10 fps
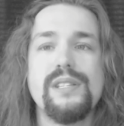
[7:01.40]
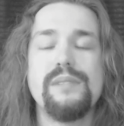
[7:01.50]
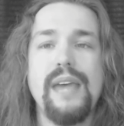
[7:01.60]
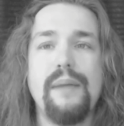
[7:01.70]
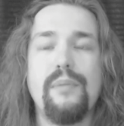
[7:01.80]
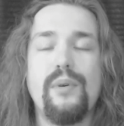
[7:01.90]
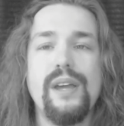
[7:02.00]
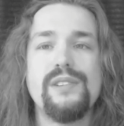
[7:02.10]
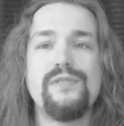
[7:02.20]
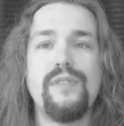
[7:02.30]
get some gamma
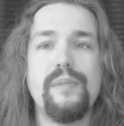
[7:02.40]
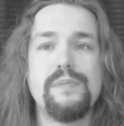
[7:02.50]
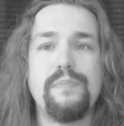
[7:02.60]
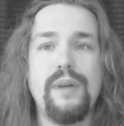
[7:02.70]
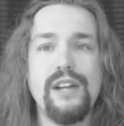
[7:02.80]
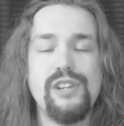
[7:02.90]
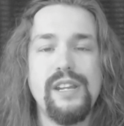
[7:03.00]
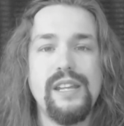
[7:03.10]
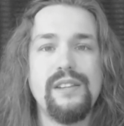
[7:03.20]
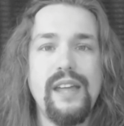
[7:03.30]
rays from its
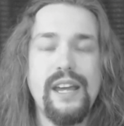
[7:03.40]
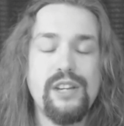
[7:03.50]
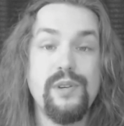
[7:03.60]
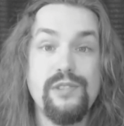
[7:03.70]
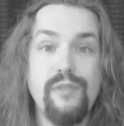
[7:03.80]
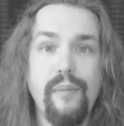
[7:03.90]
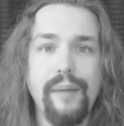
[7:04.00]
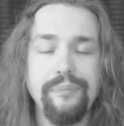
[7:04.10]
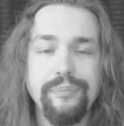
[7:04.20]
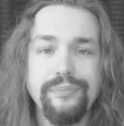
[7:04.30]
progeny and X-rays from
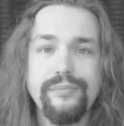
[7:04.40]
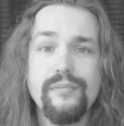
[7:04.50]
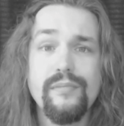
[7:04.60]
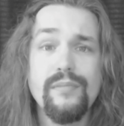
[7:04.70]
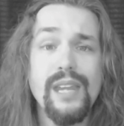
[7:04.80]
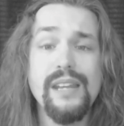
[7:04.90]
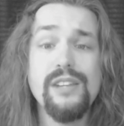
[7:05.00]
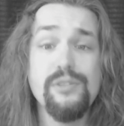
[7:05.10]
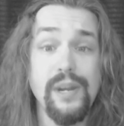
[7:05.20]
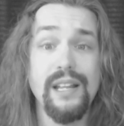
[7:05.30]
it. It
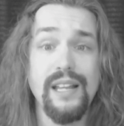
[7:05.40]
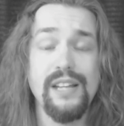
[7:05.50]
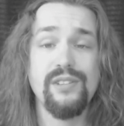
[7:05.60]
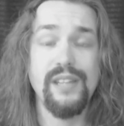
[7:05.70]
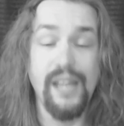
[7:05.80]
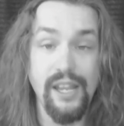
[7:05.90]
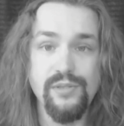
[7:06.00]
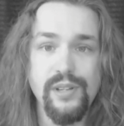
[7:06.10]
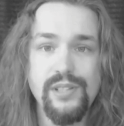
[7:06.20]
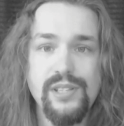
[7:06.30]
is radiologically
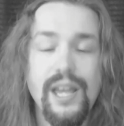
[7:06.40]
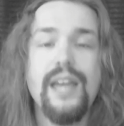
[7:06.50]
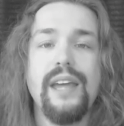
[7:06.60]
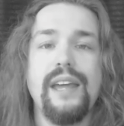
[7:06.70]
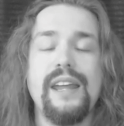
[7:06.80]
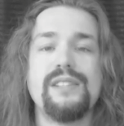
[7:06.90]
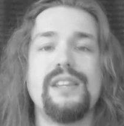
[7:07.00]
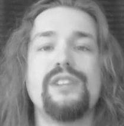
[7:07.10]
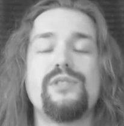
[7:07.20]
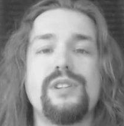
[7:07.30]
dangerous and it has the
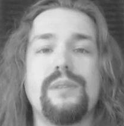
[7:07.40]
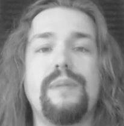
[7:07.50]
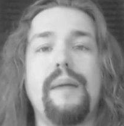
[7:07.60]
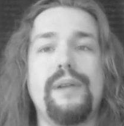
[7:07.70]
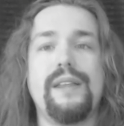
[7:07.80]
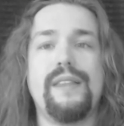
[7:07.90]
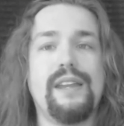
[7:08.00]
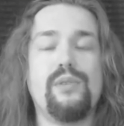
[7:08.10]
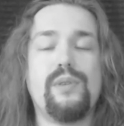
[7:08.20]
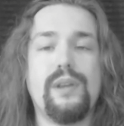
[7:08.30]
interesting property
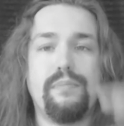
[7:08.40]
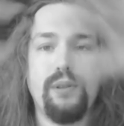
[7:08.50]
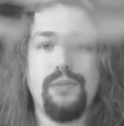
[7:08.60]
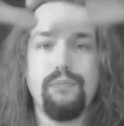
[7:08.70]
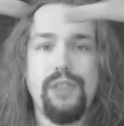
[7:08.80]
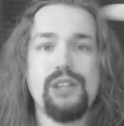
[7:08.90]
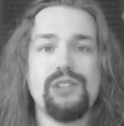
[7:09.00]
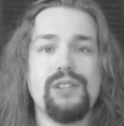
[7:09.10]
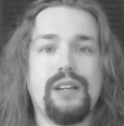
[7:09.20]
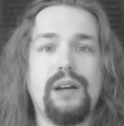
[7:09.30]
that you can put things
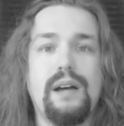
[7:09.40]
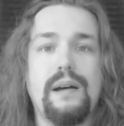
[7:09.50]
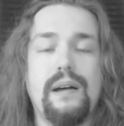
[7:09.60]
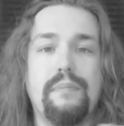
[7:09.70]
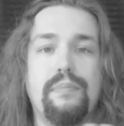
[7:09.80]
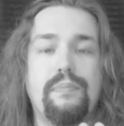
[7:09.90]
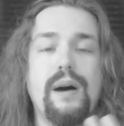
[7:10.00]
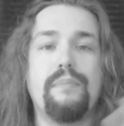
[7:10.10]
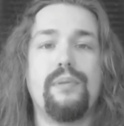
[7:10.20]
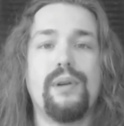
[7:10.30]
like a uh, uh,
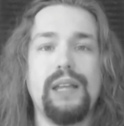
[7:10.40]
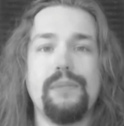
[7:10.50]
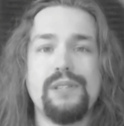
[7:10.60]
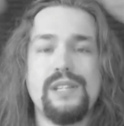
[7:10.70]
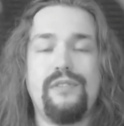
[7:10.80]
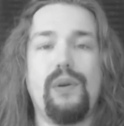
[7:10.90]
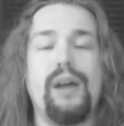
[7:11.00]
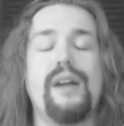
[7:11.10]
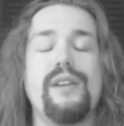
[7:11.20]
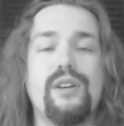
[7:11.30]
uh, beryllium and stuff
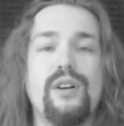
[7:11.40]
around it and